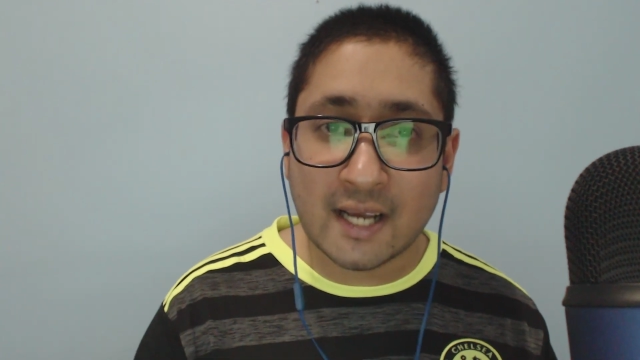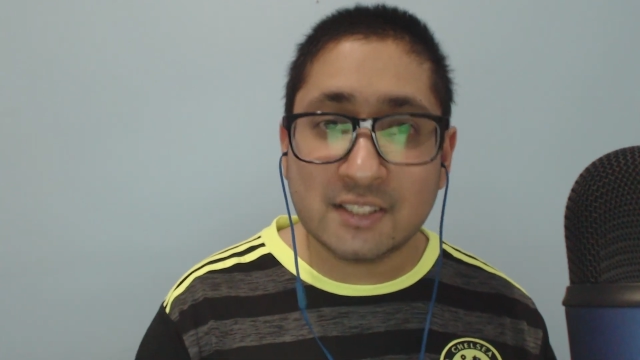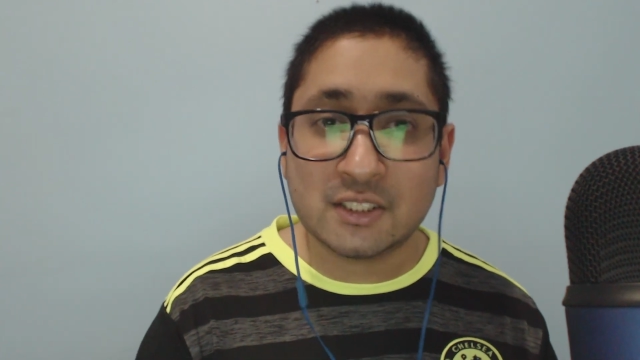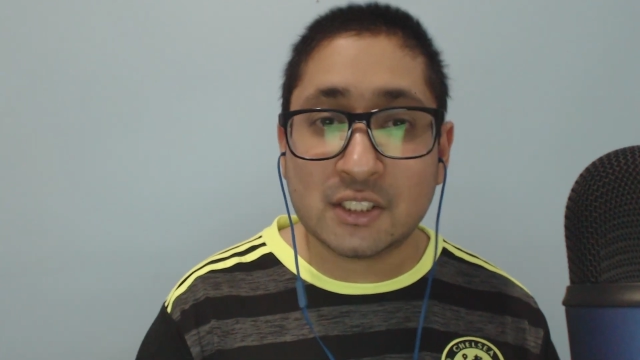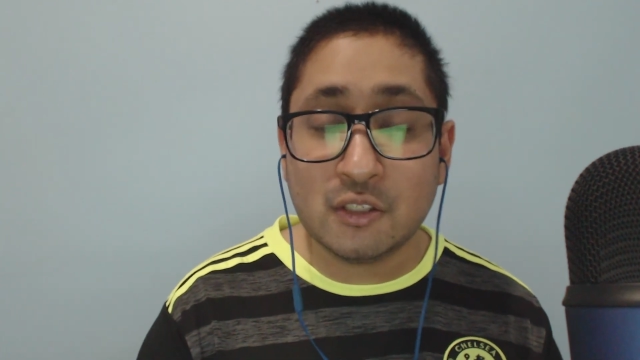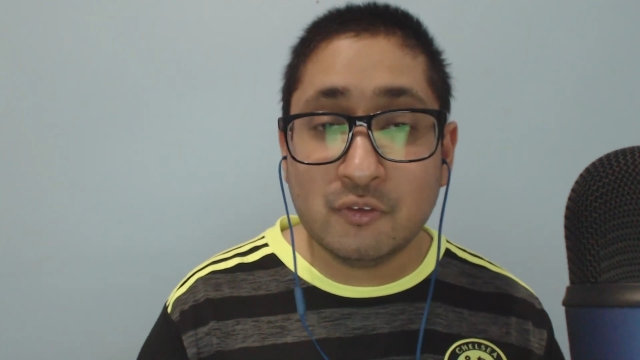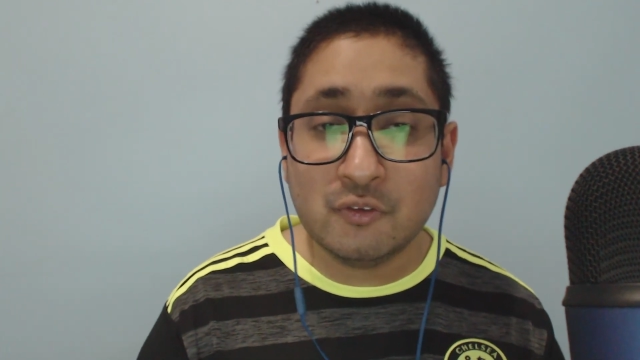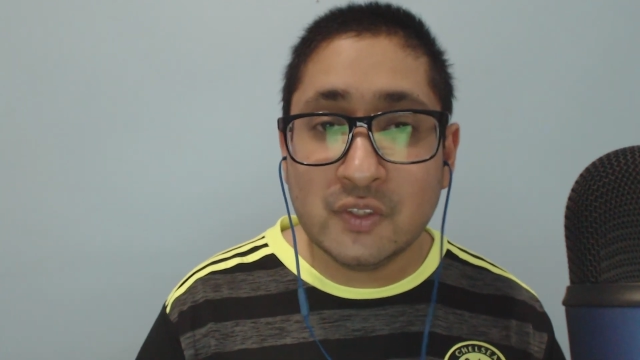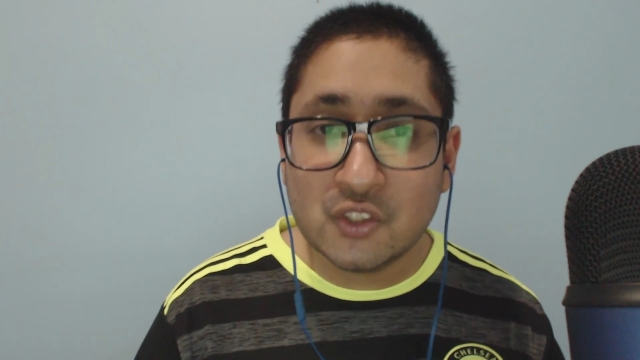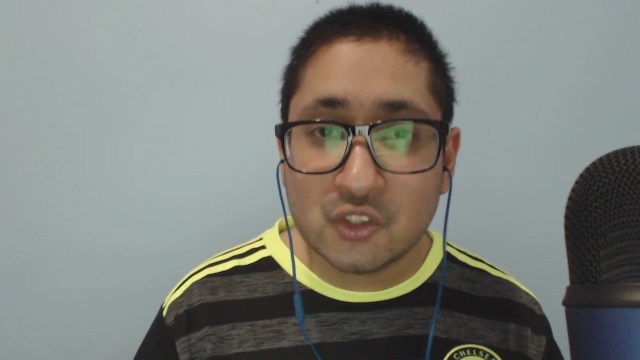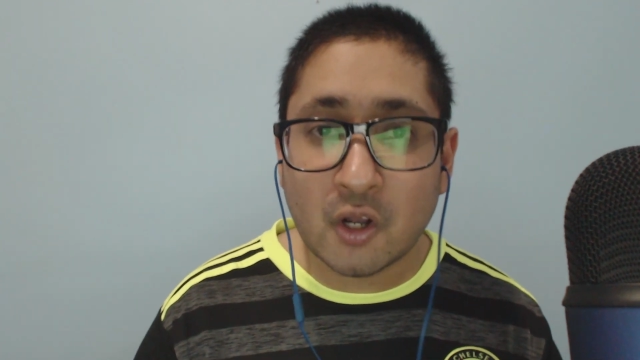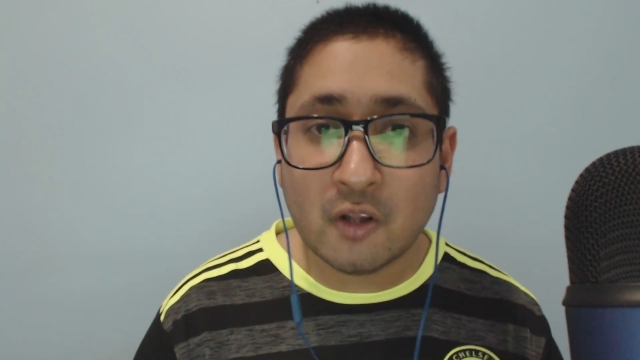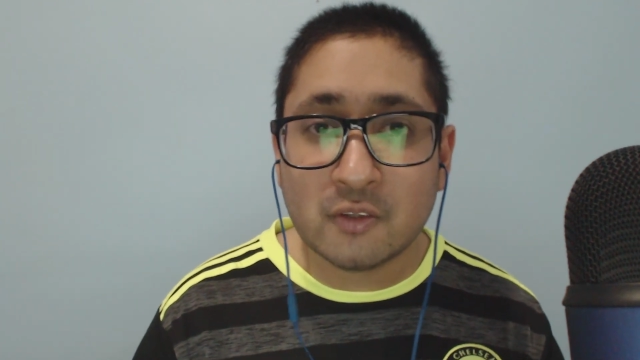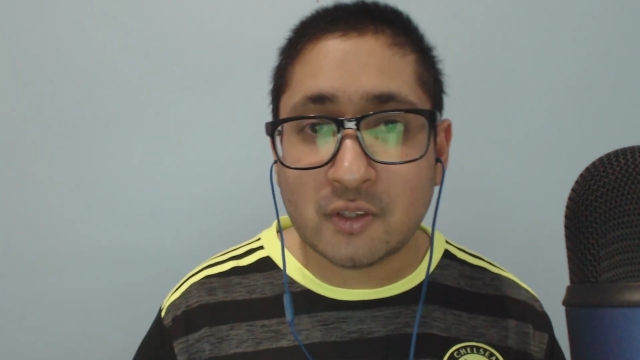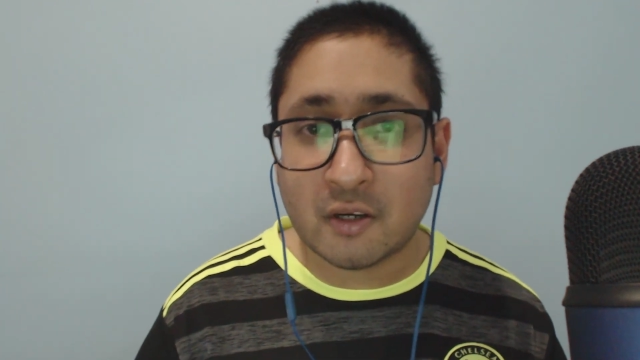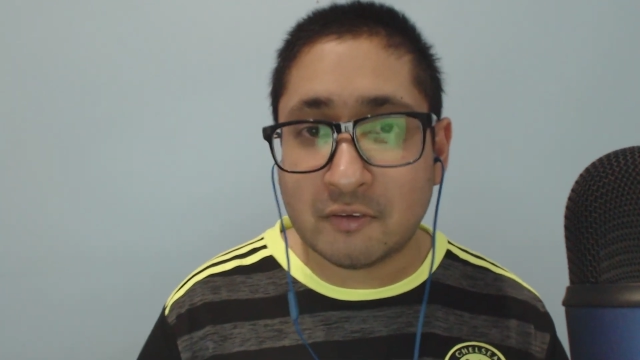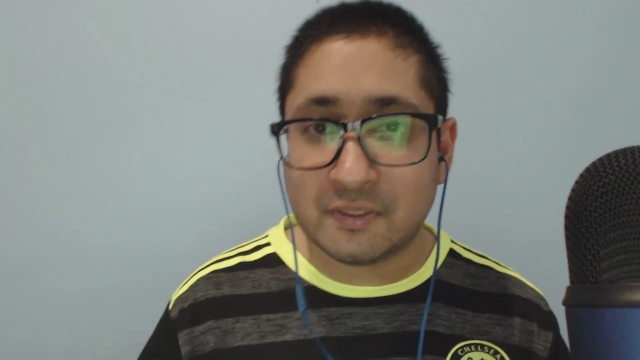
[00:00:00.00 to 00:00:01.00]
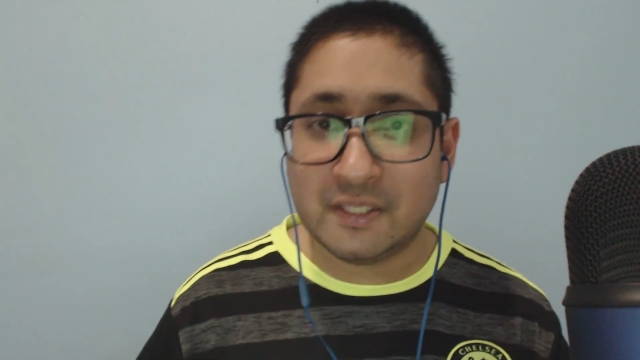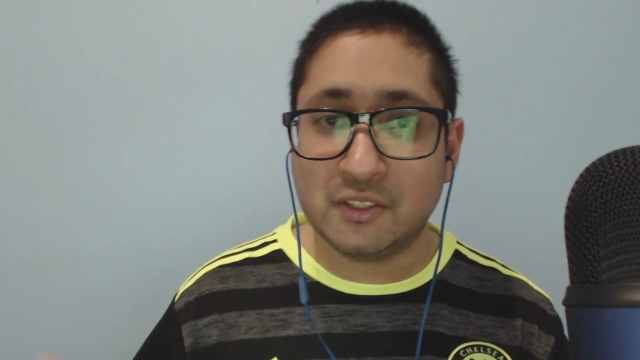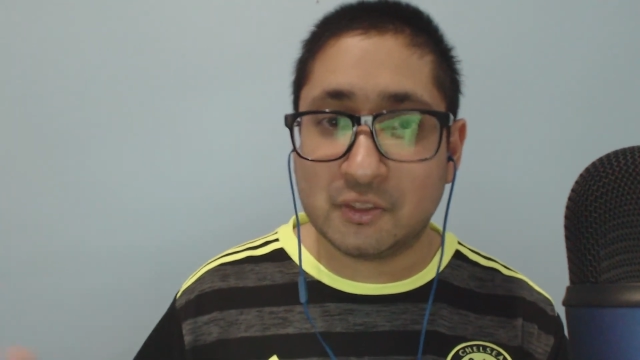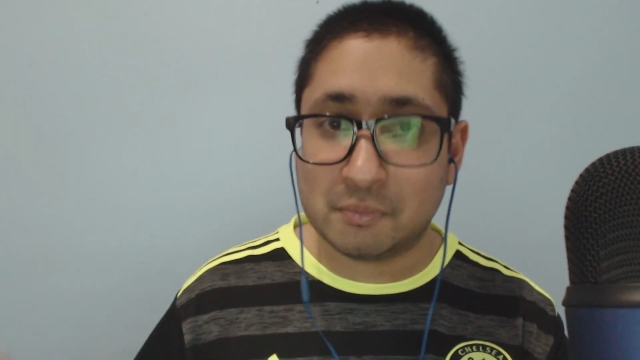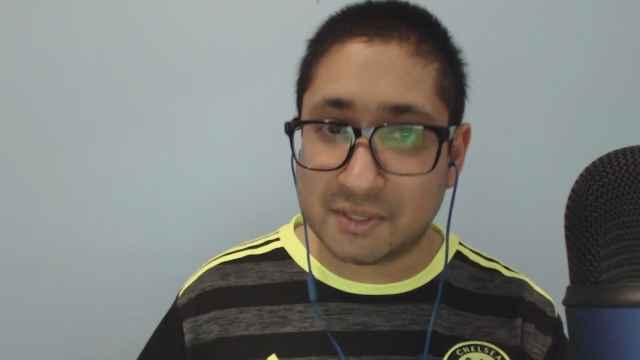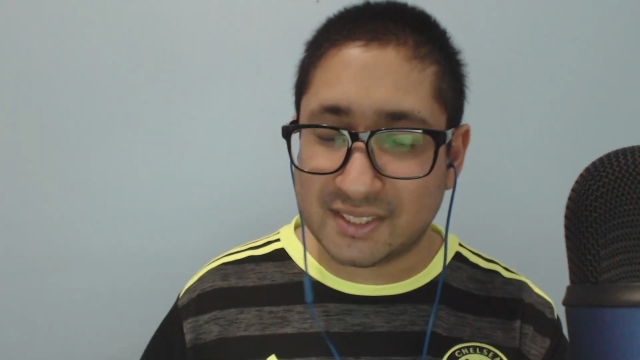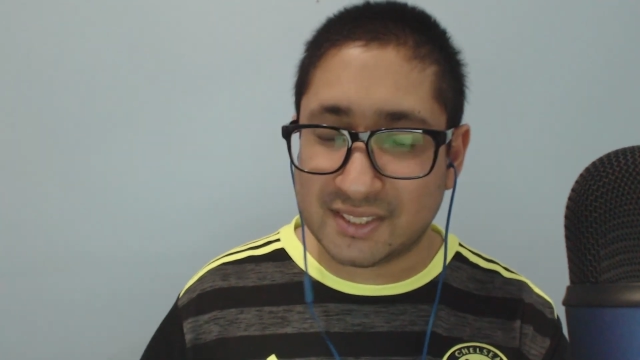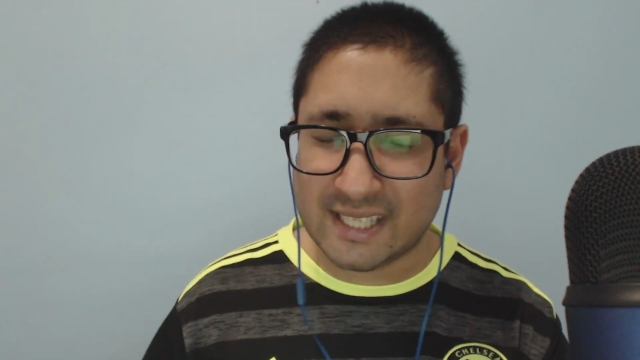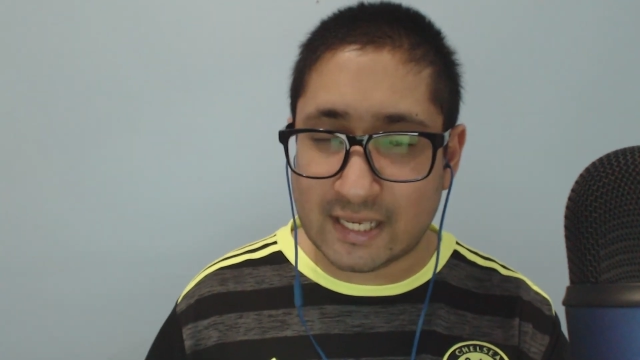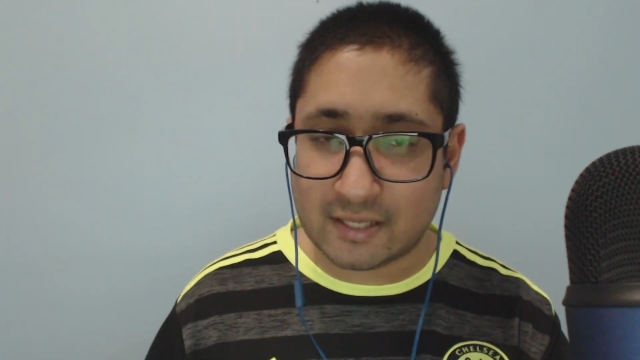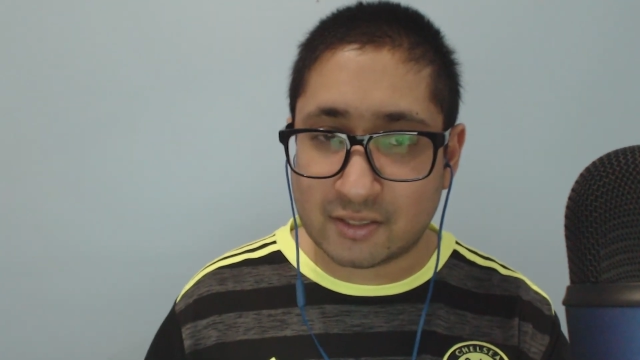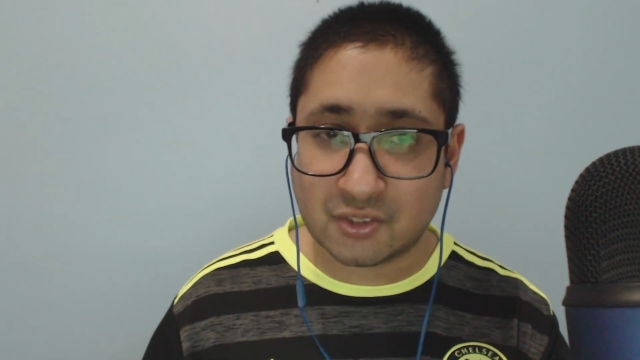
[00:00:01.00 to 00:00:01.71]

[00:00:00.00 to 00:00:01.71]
as a result of these mistakes.